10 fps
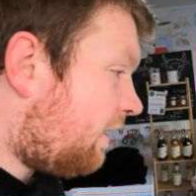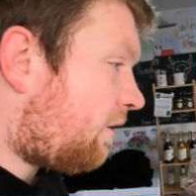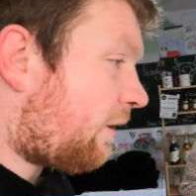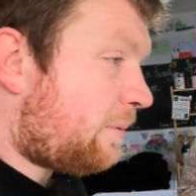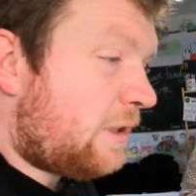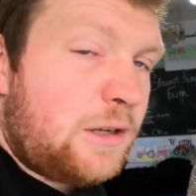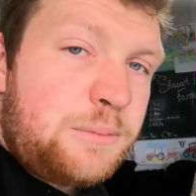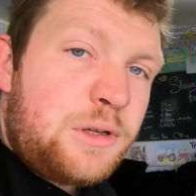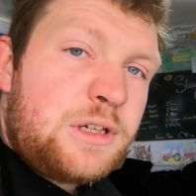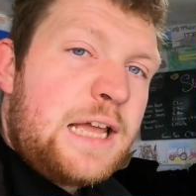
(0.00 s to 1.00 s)
the description
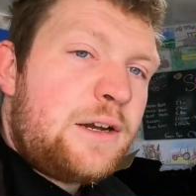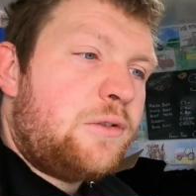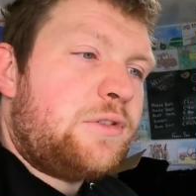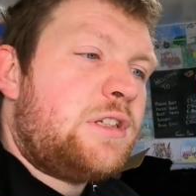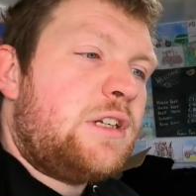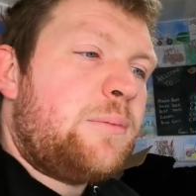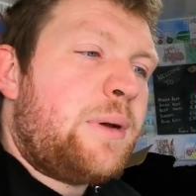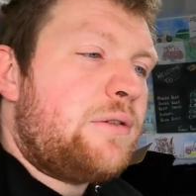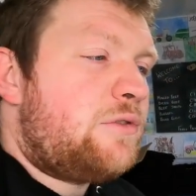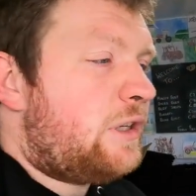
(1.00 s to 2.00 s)
down below to head over to the
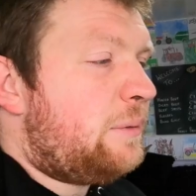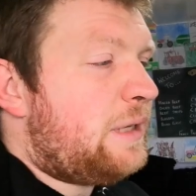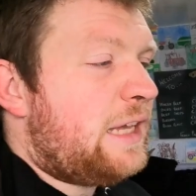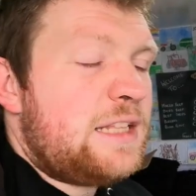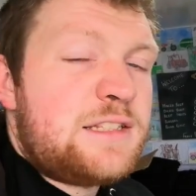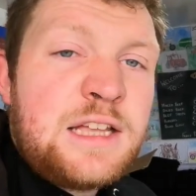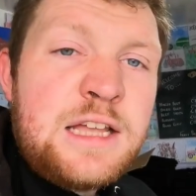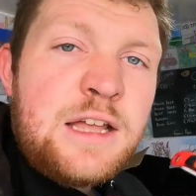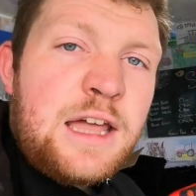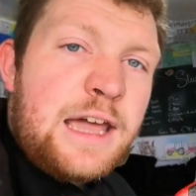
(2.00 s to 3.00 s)
Boundary Blades
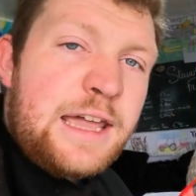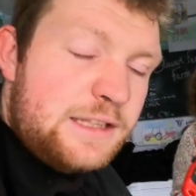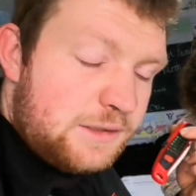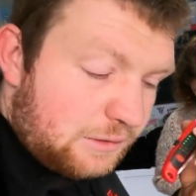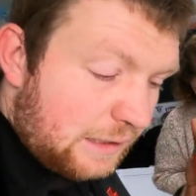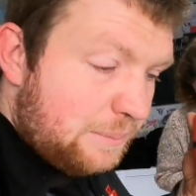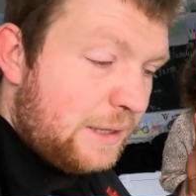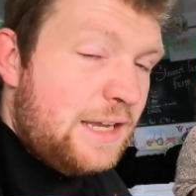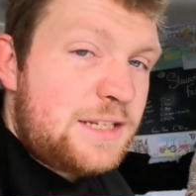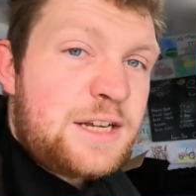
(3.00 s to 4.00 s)
Instagram
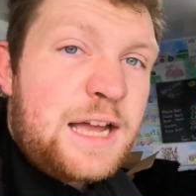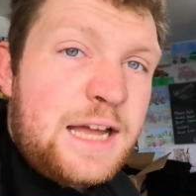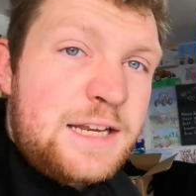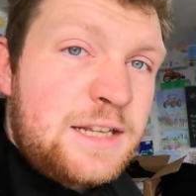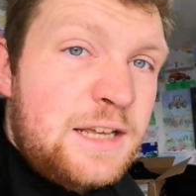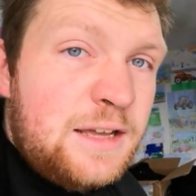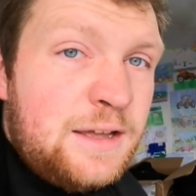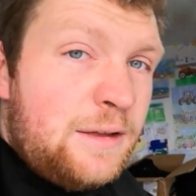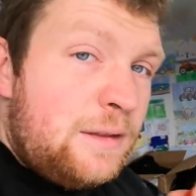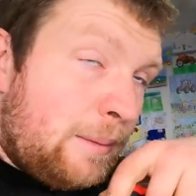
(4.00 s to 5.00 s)
page and
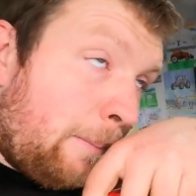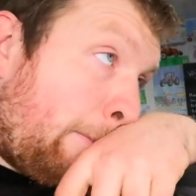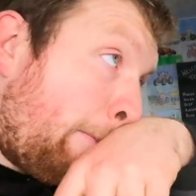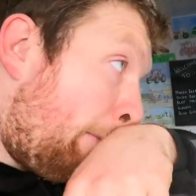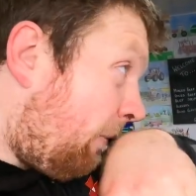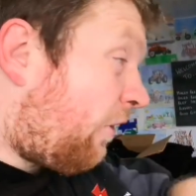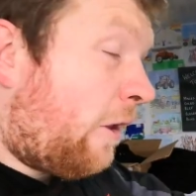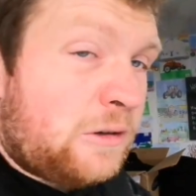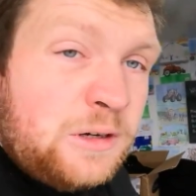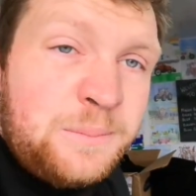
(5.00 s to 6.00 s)

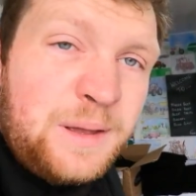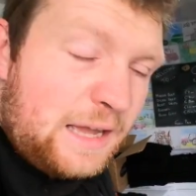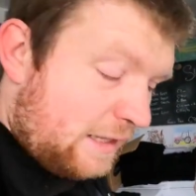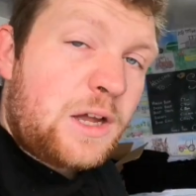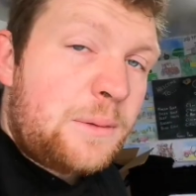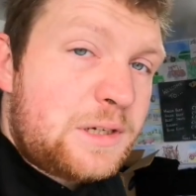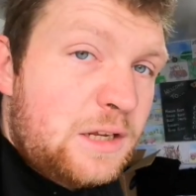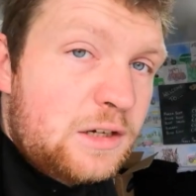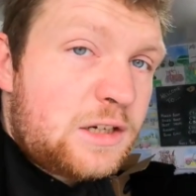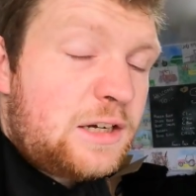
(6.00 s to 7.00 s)
follow them and comment
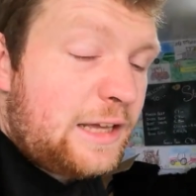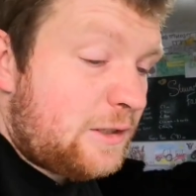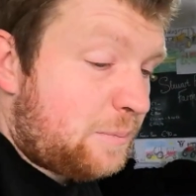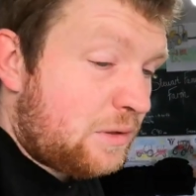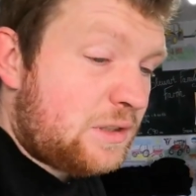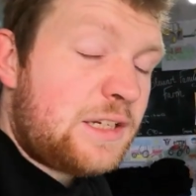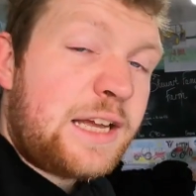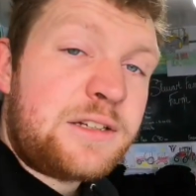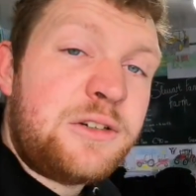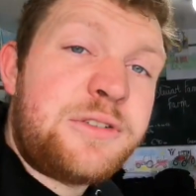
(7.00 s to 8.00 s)
on their latest post, and
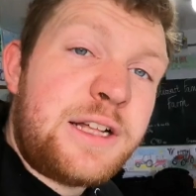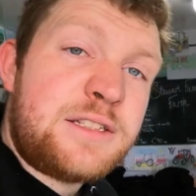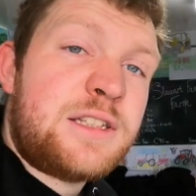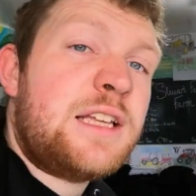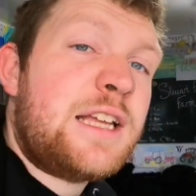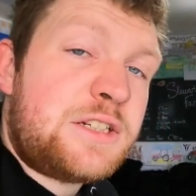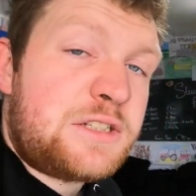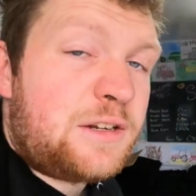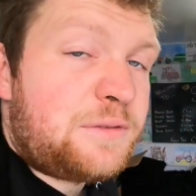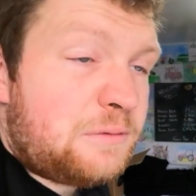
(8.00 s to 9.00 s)
tag 2 friends to get
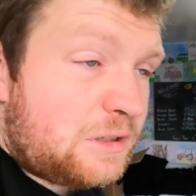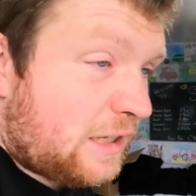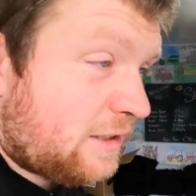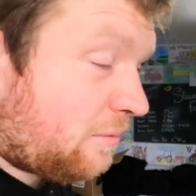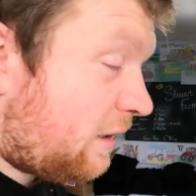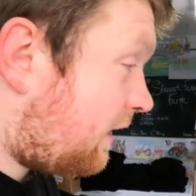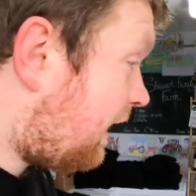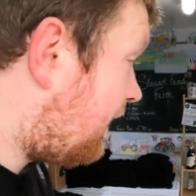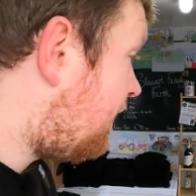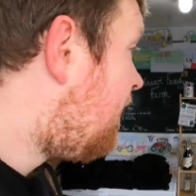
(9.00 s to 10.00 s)
yourself in with a chance of winning
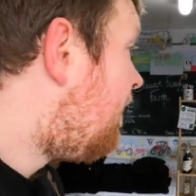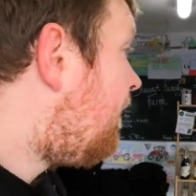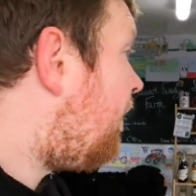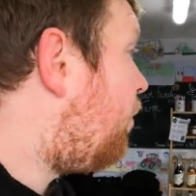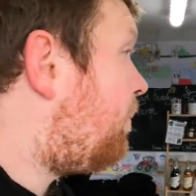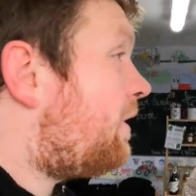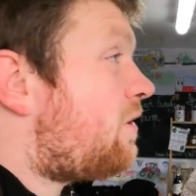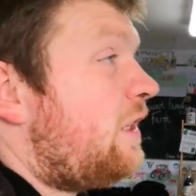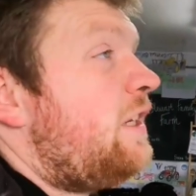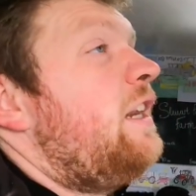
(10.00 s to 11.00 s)
that. I hope you
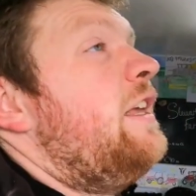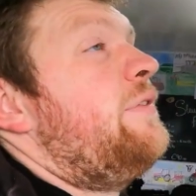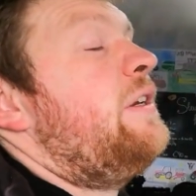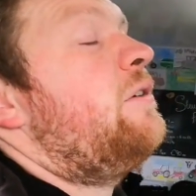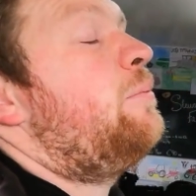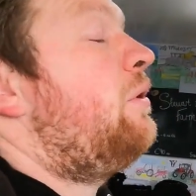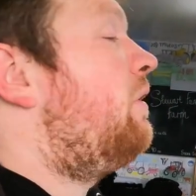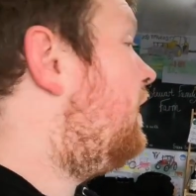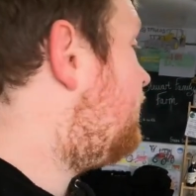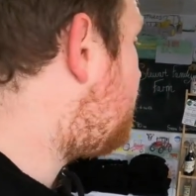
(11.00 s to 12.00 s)
enjoyed today's video,
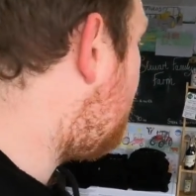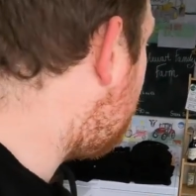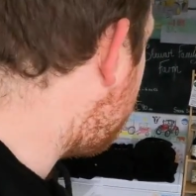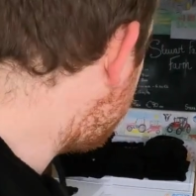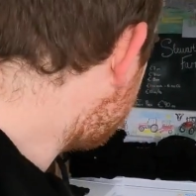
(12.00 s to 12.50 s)
blowing in straw.